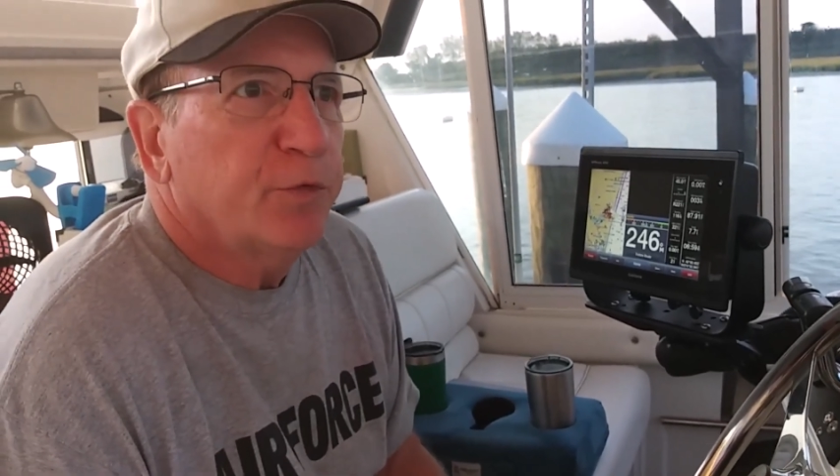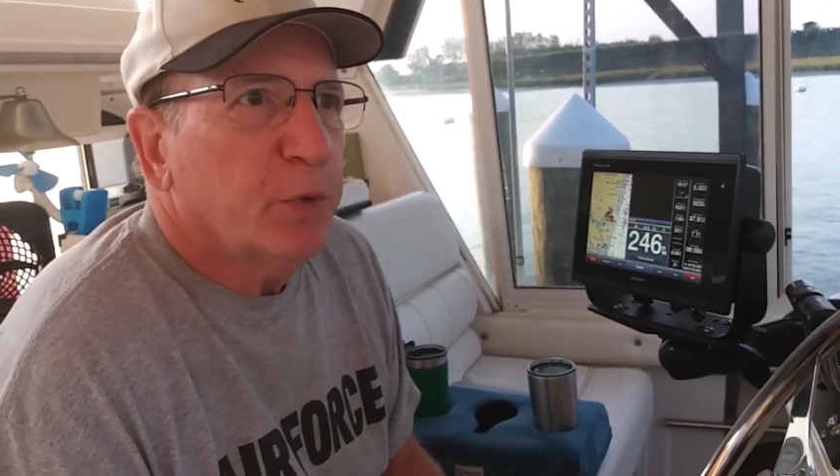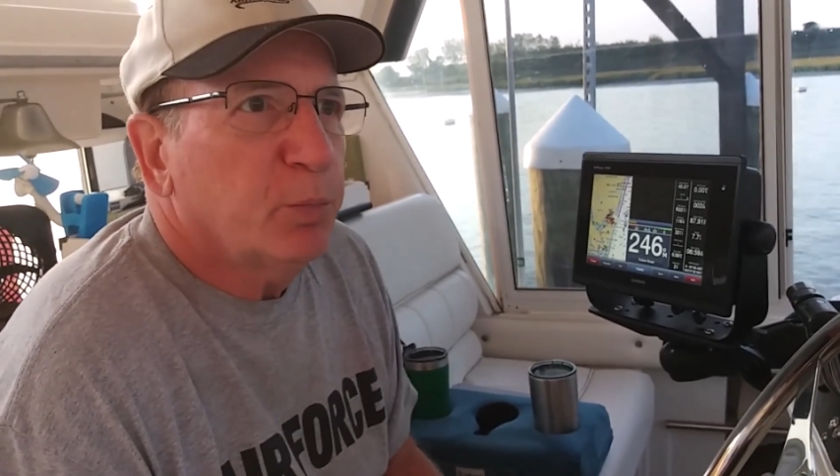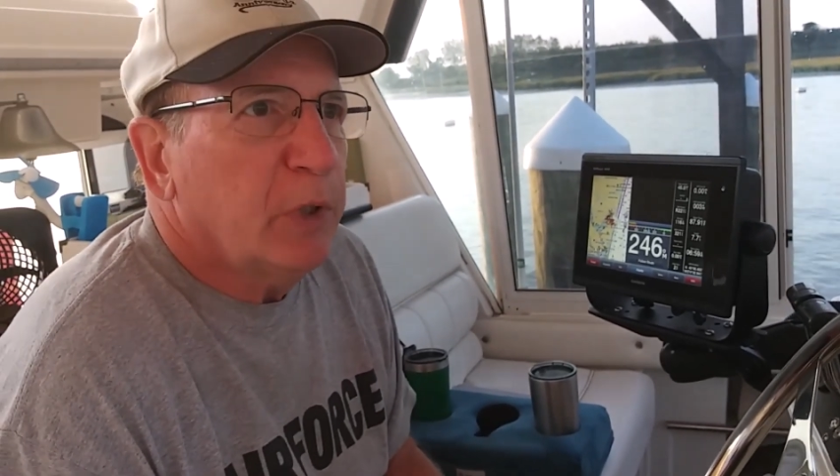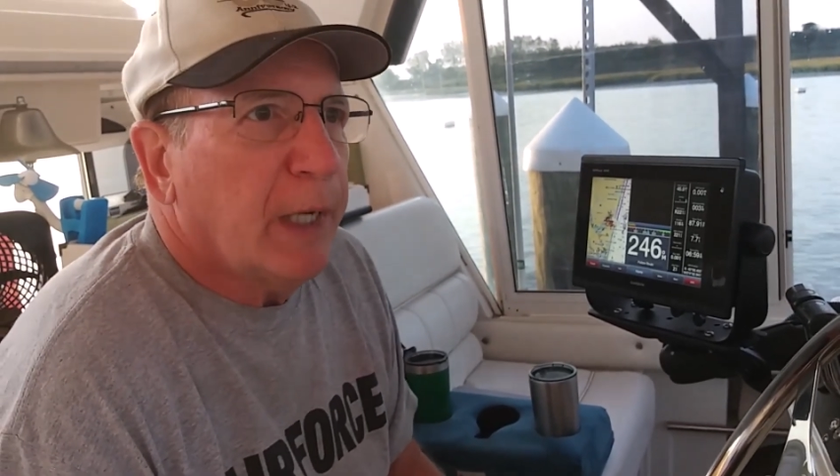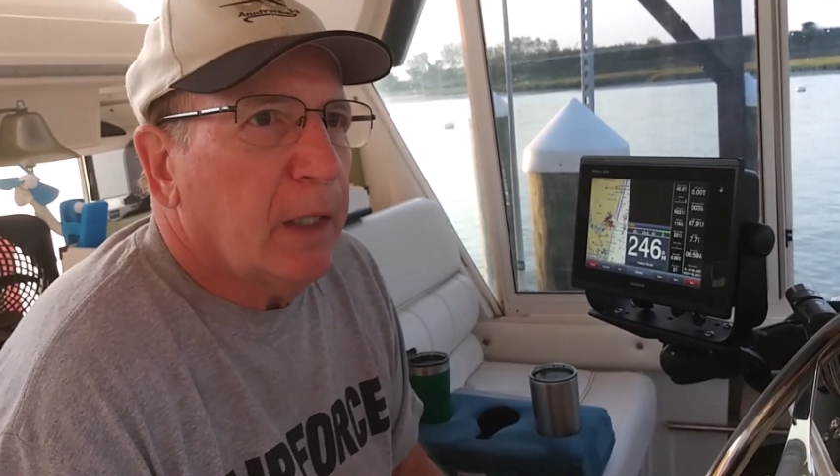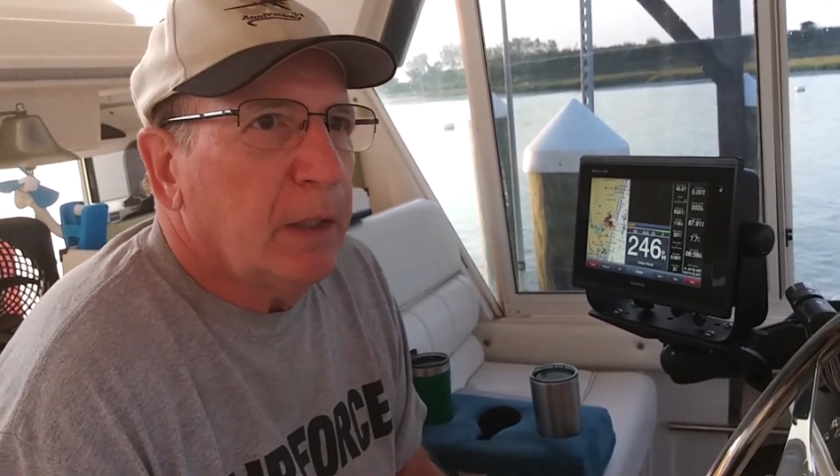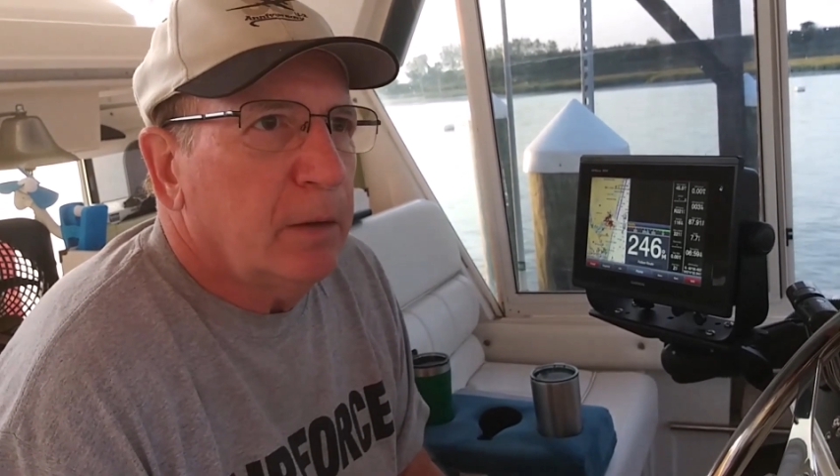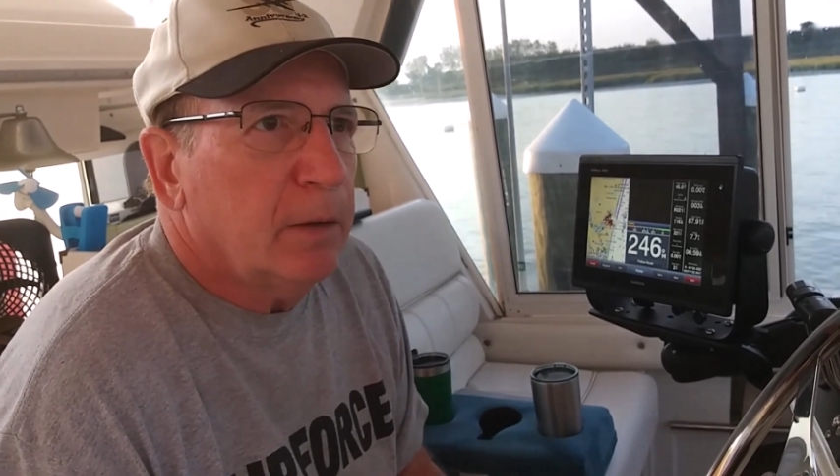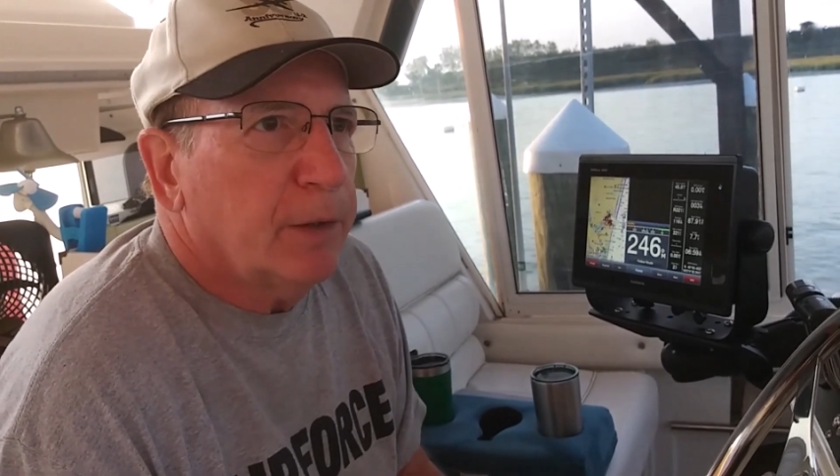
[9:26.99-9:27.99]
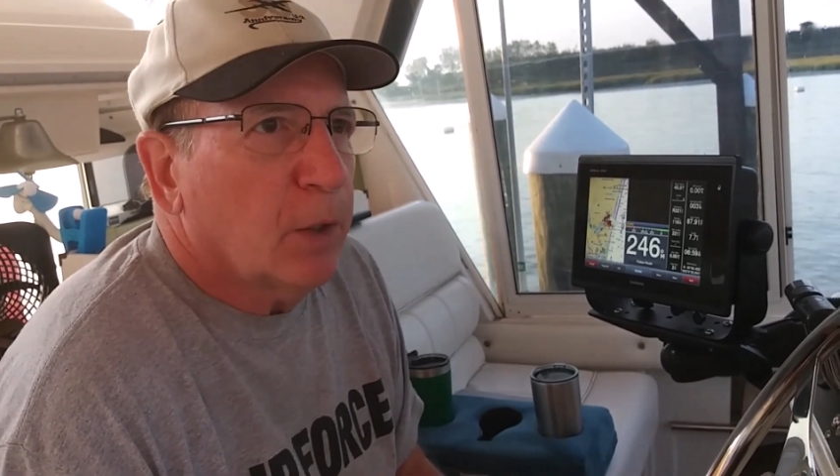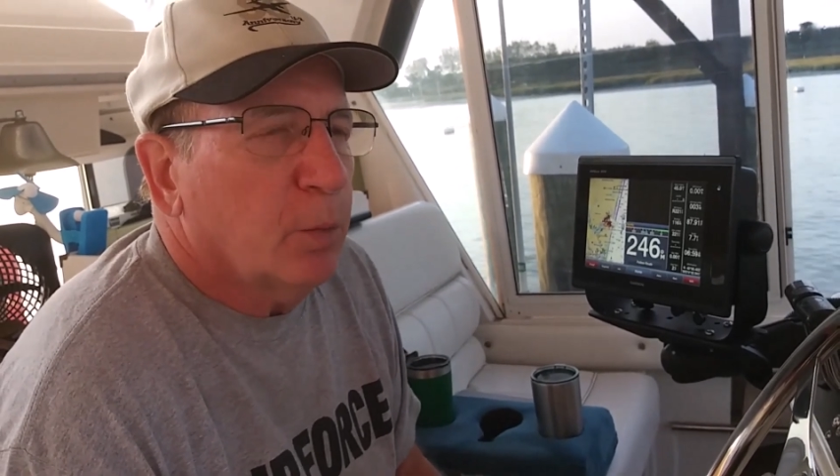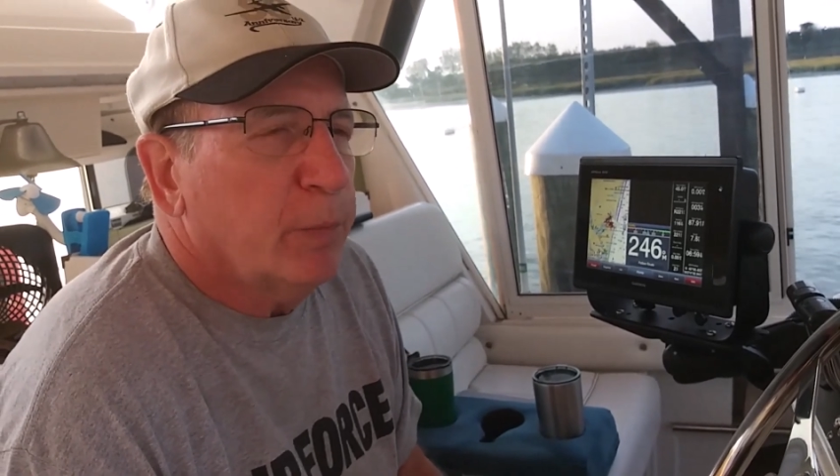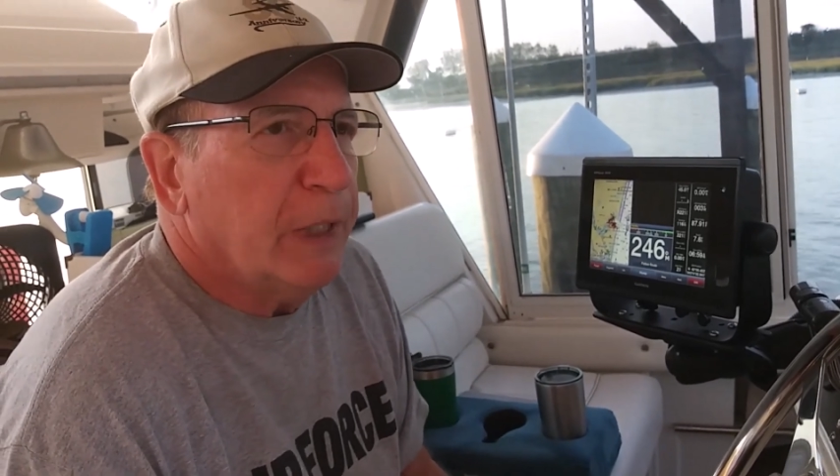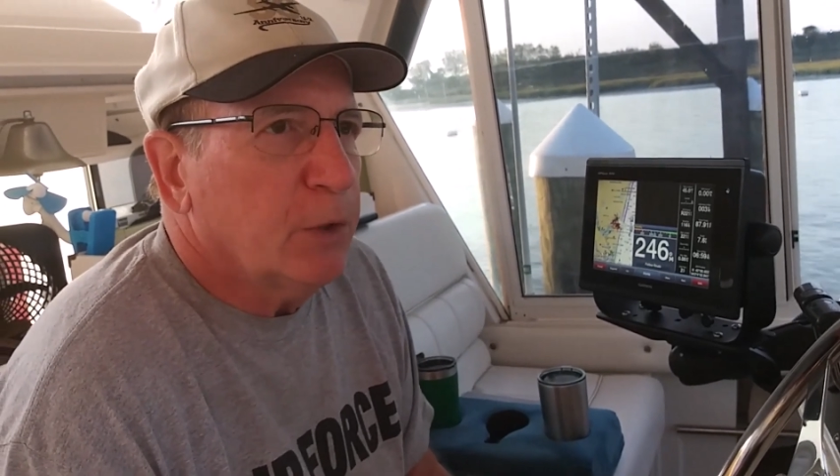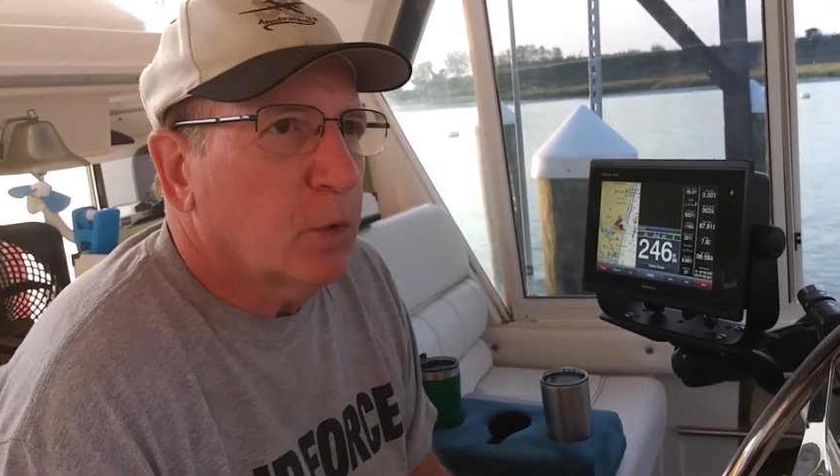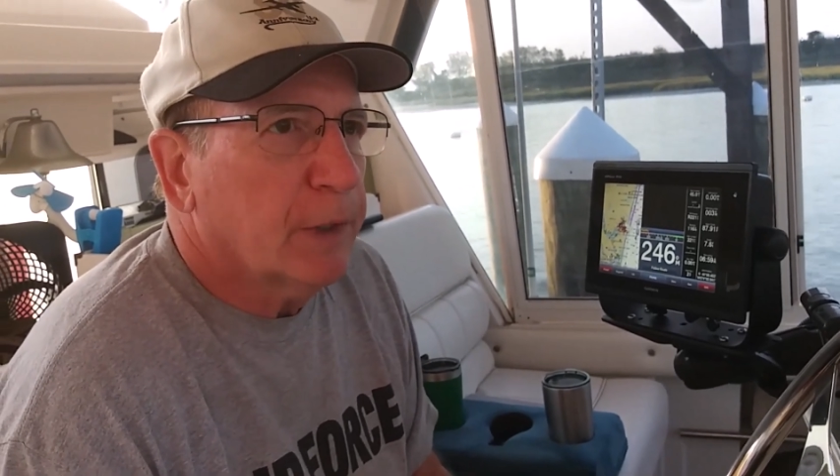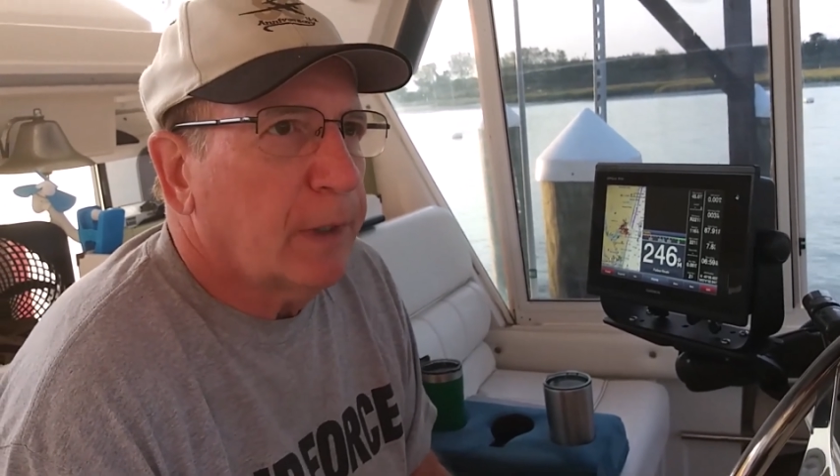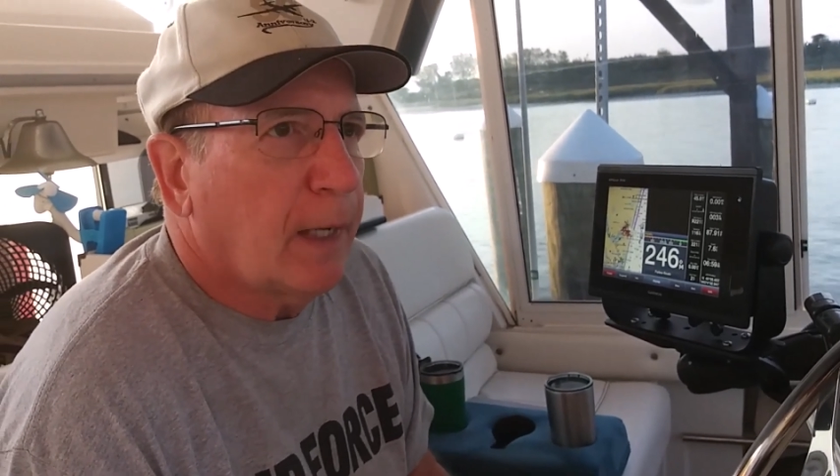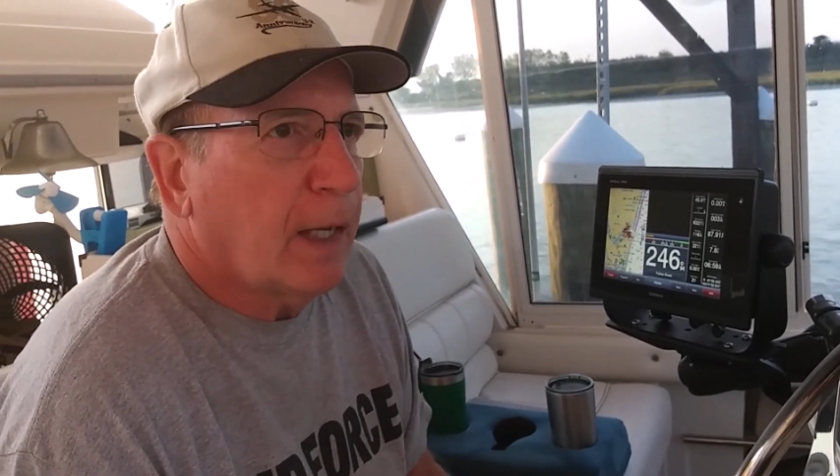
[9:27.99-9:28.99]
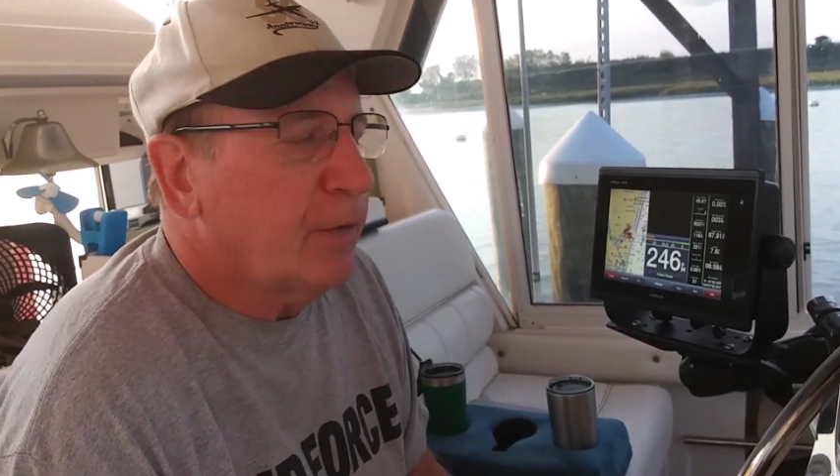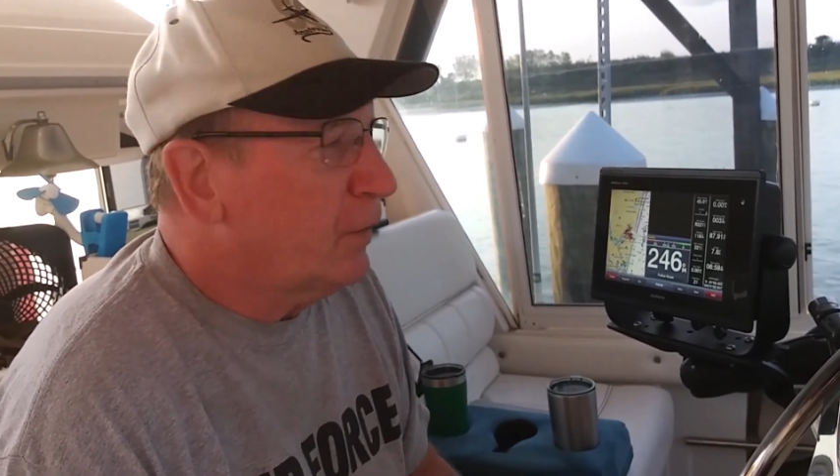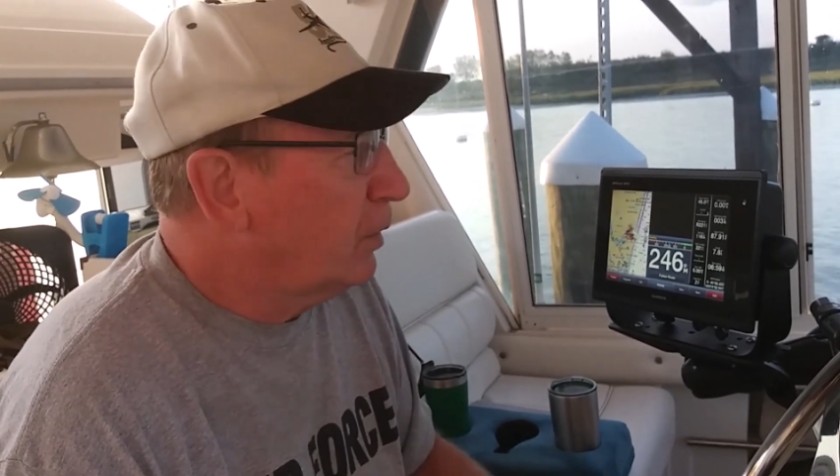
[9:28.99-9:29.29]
of your planning, being organized,